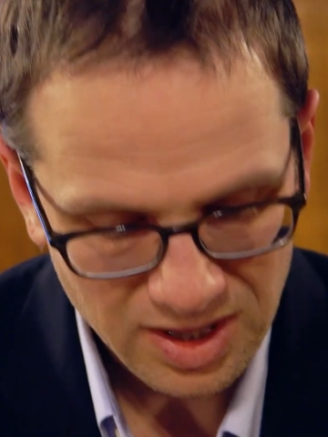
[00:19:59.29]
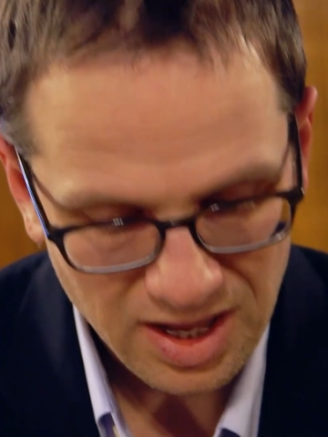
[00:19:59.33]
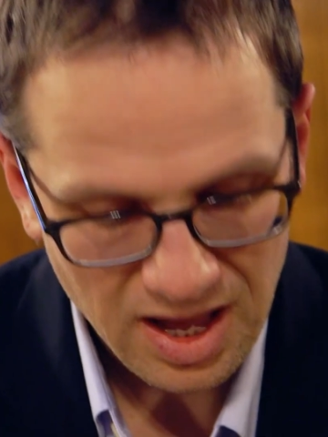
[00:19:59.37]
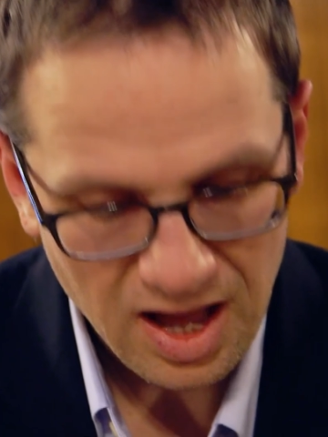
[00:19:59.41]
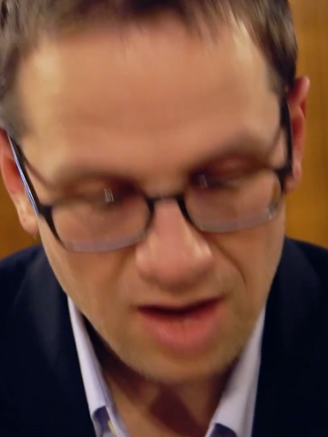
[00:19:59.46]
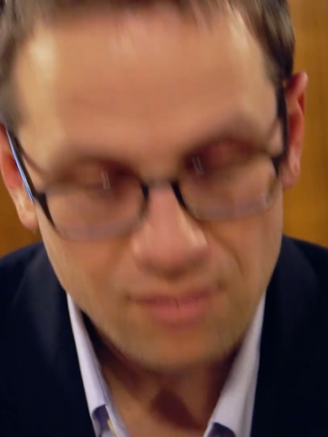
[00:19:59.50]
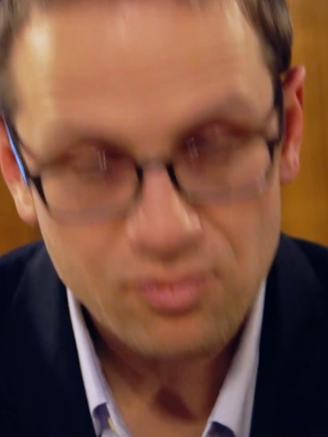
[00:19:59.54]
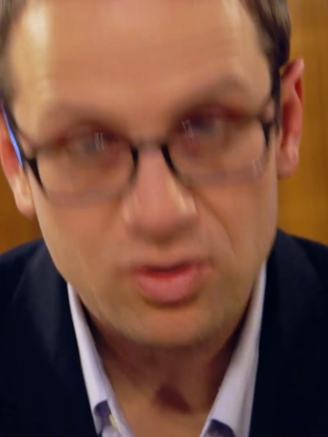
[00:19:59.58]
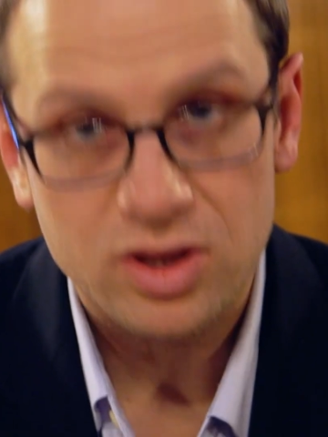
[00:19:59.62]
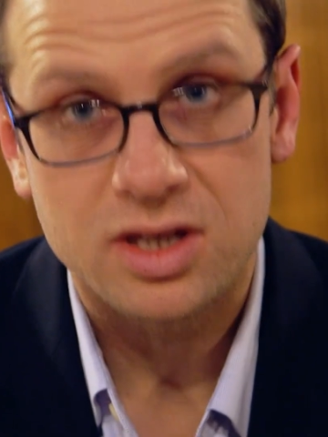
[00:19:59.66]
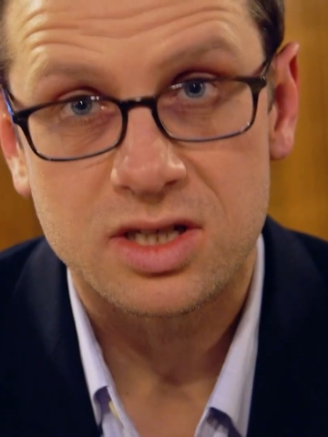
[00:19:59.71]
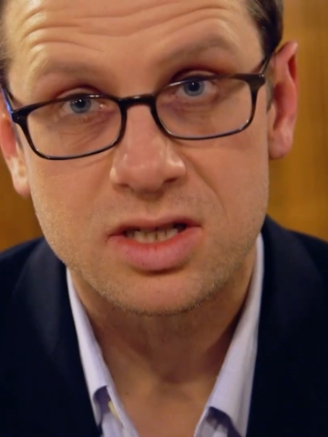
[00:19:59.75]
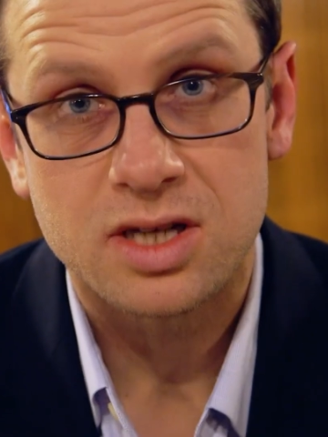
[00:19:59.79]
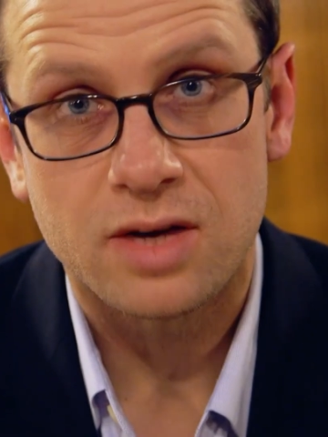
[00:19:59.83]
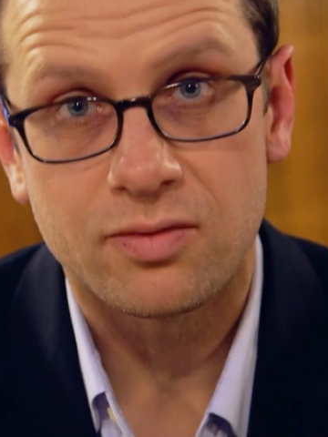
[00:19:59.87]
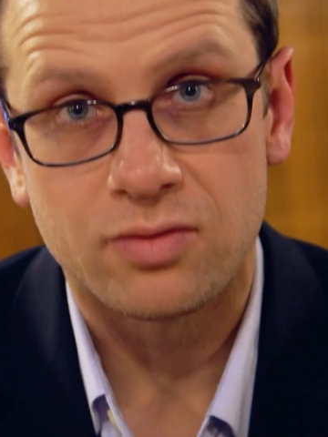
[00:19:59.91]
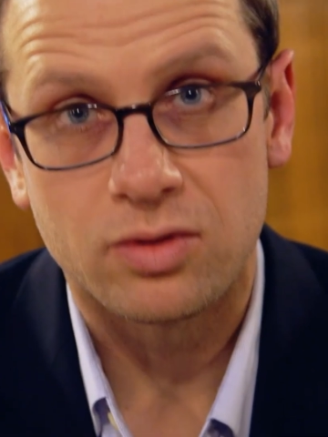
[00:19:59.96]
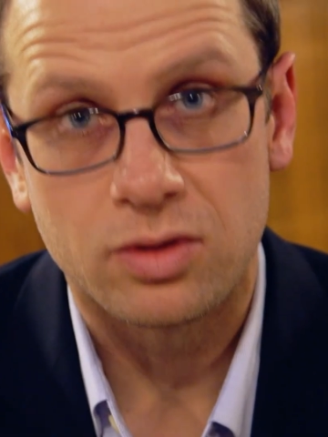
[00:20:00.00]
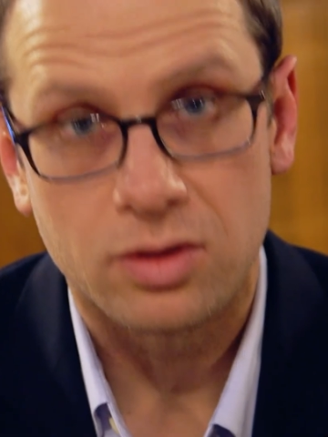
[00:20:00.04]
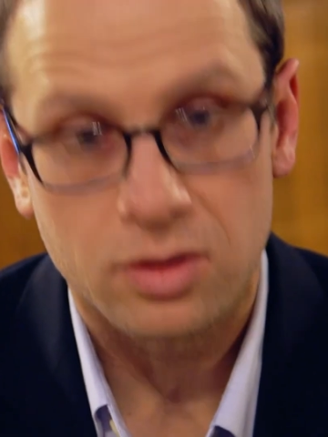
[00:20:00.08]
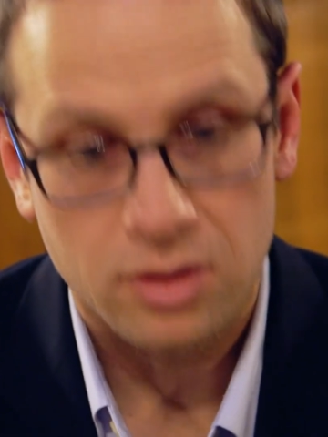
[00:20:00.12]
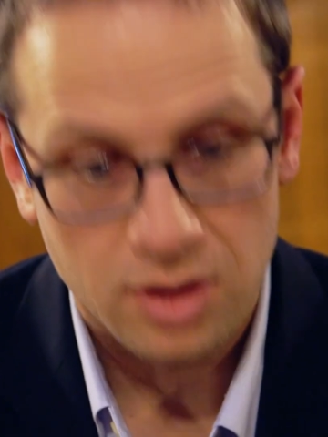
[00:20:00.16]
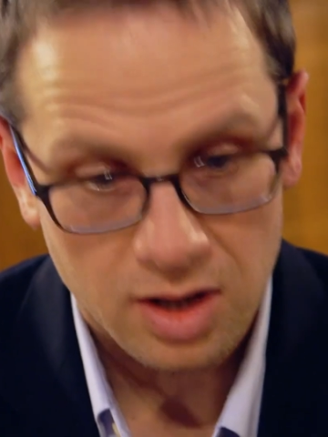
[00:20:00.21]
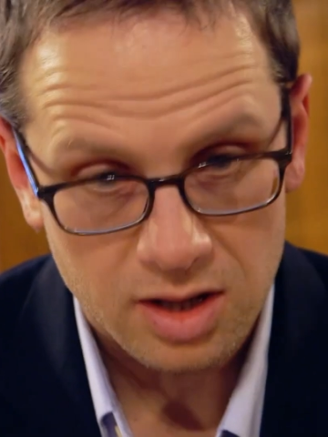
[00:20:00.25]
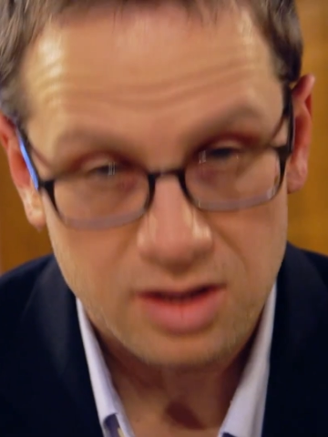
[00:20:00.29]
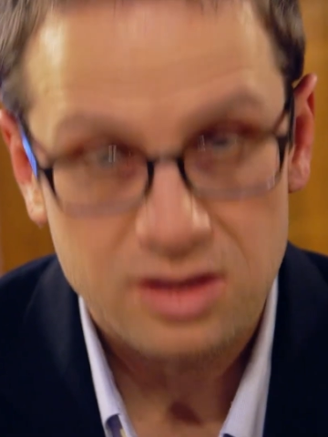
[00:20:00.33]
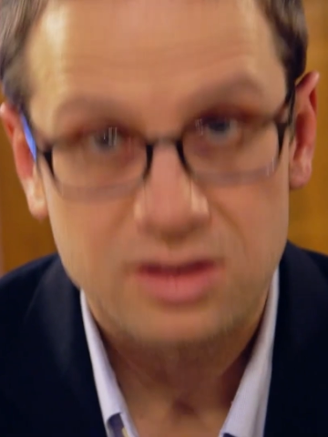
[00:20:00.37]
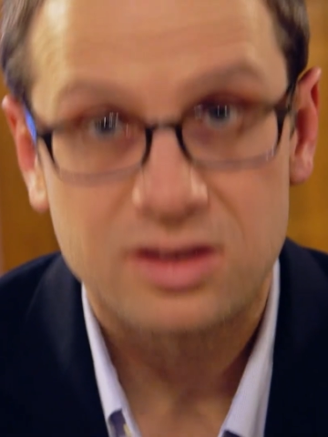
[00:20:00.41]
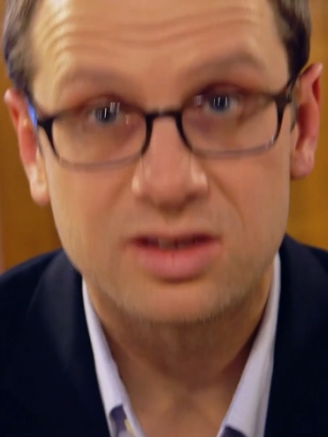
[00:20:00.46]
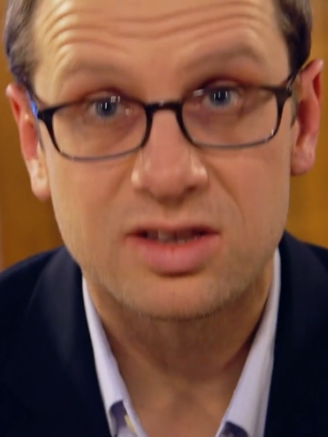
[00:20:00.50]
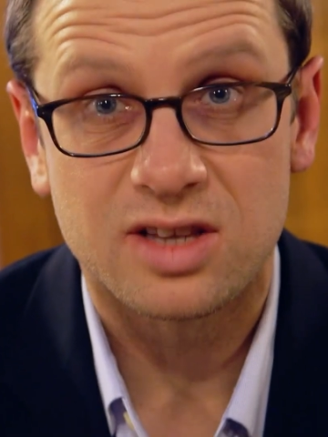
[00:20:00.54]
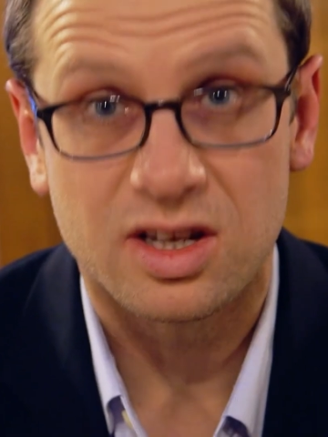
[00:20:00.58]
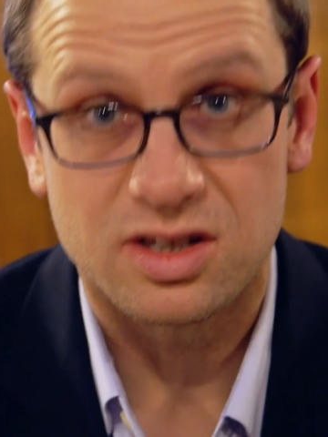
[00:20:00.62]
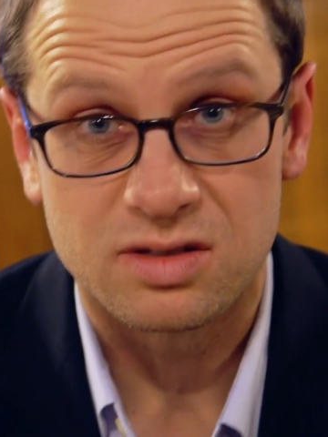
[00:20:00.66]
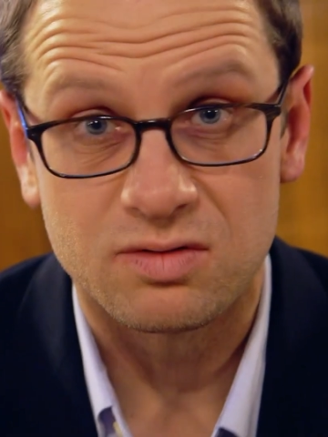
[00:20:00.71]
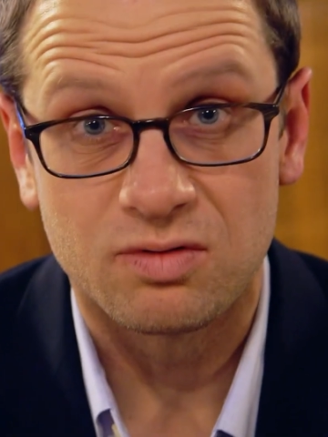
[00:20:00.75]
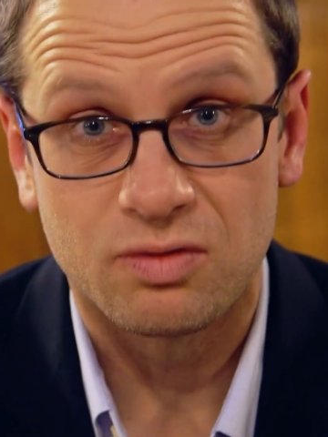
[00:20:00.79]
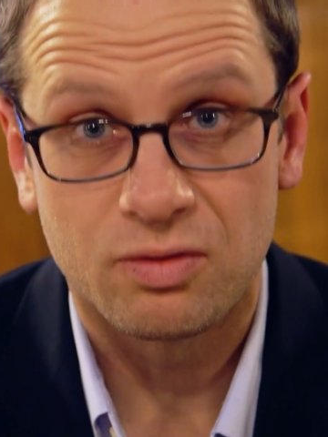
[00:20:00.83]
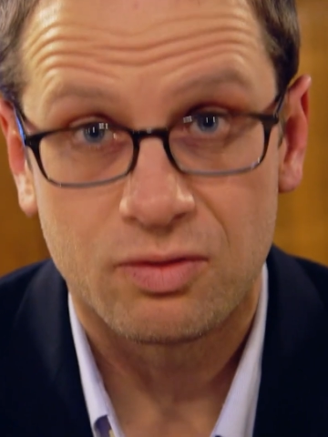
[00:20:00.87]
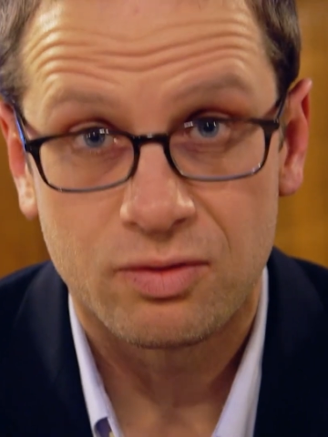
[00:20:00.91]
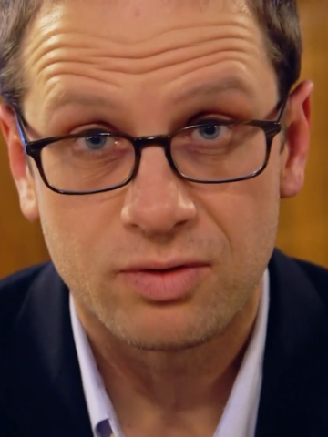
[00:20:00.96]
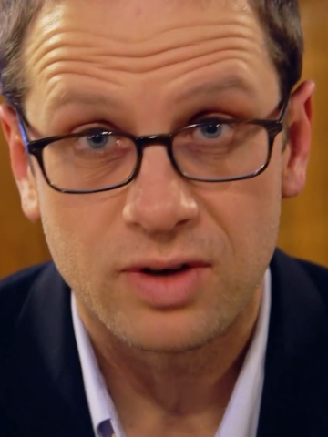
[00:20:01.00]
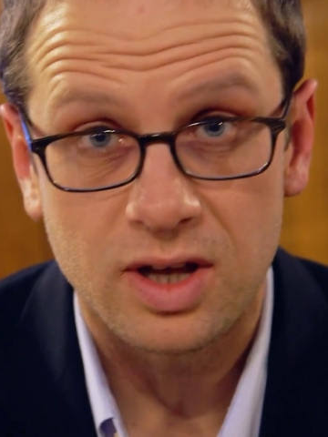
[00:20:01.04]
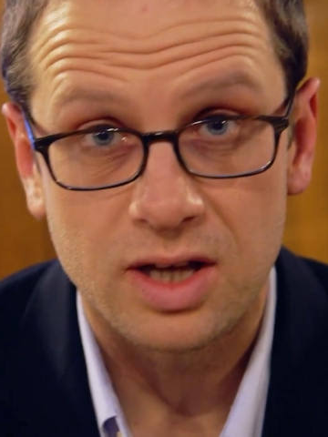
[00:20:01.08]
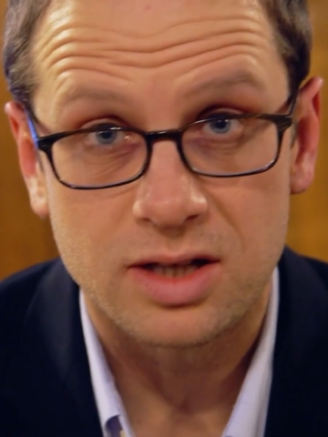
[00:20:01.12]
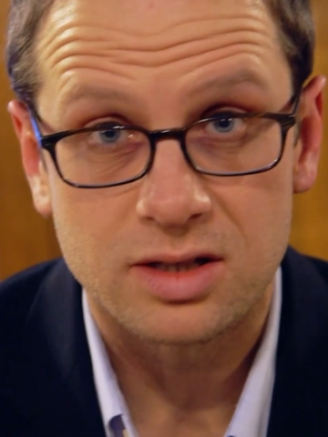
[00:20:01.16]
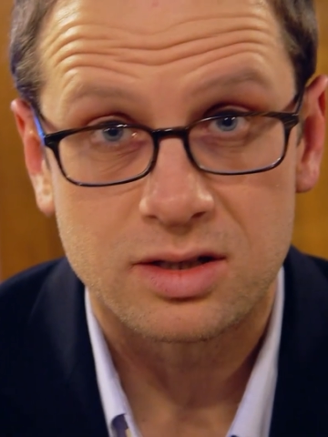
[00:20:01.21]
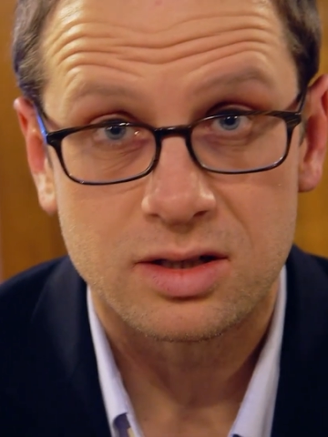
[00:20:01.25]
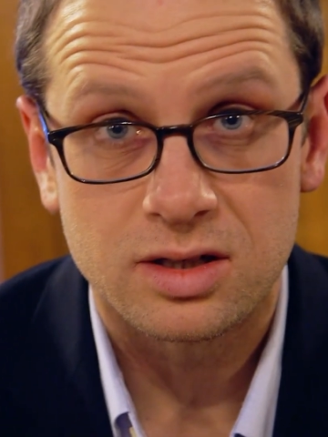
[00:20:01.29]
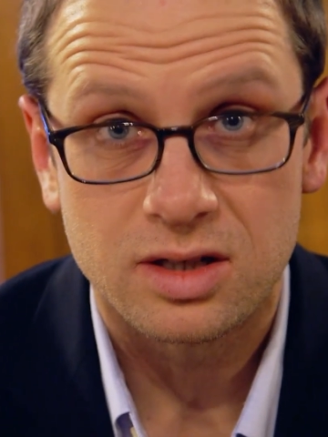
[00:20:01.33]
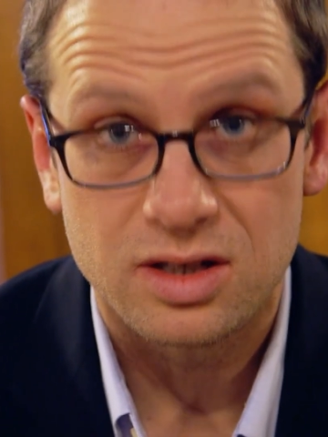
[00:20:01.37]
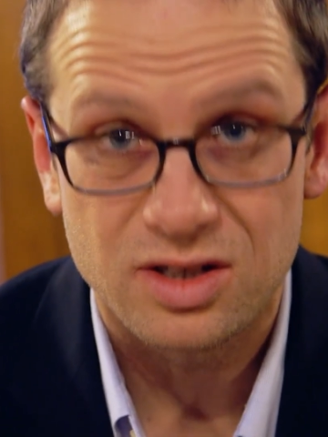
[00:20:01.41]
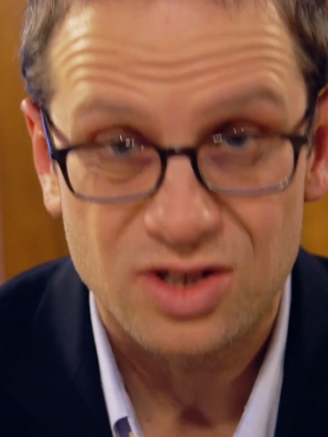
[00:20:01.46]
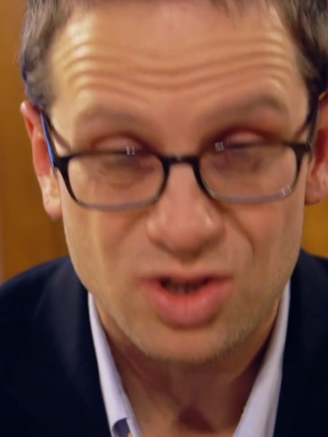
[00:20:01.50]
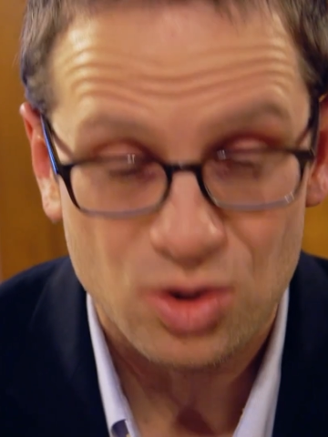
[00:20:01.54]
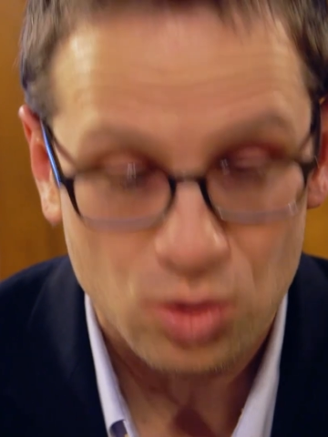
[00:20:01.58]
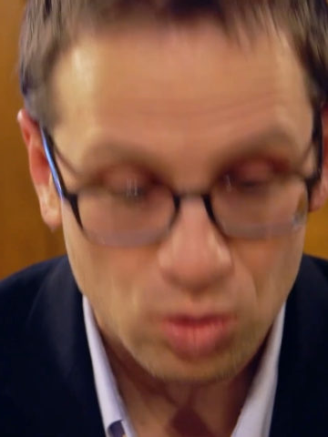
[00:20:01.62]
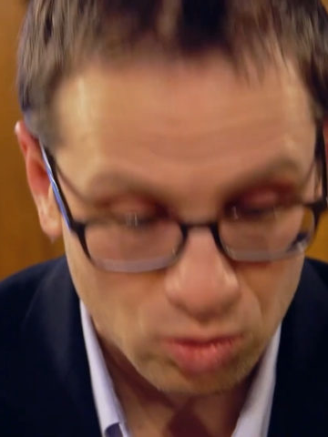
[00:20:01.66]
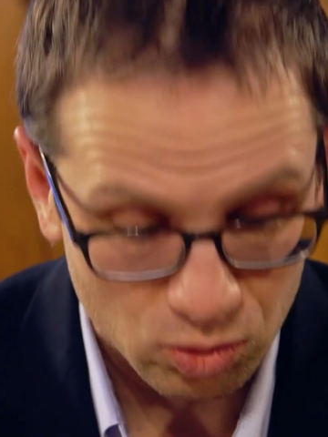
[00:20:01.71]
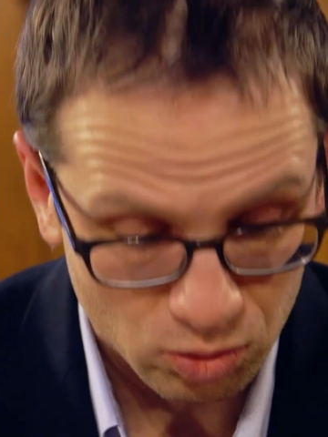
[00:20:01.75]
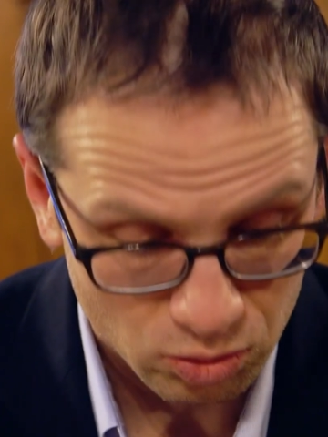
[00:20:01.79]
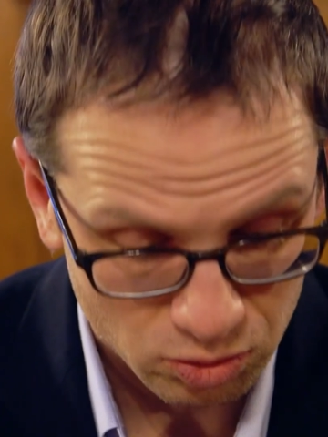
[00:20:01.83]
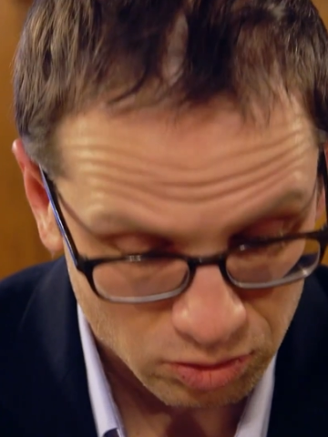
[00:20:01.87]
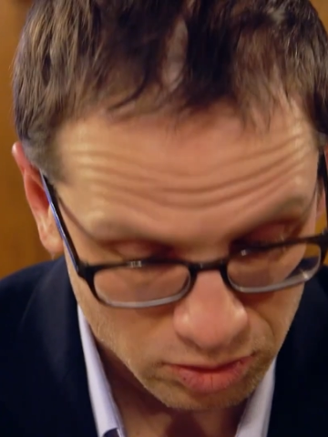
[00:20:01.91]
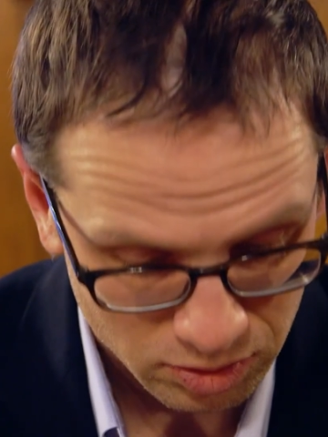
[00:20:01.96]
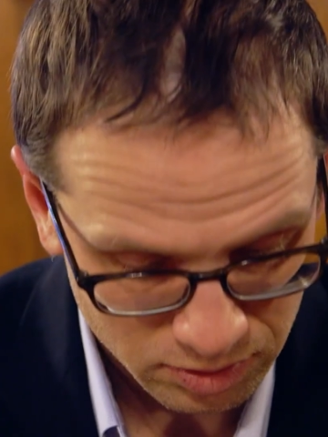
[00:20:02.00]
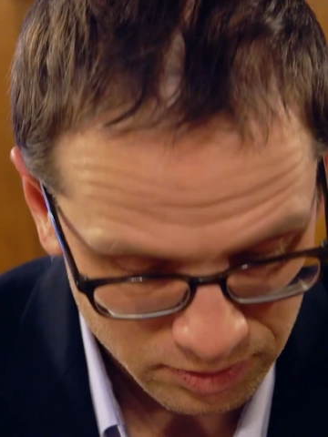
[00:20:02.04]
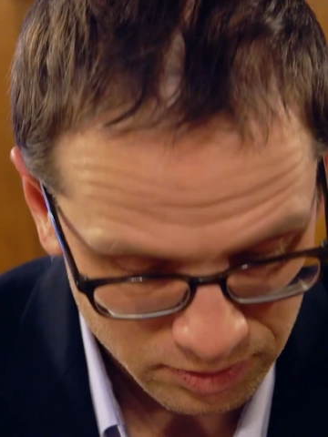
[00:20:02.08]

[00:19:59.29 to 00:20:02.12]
Henry VII doesn't fit at all.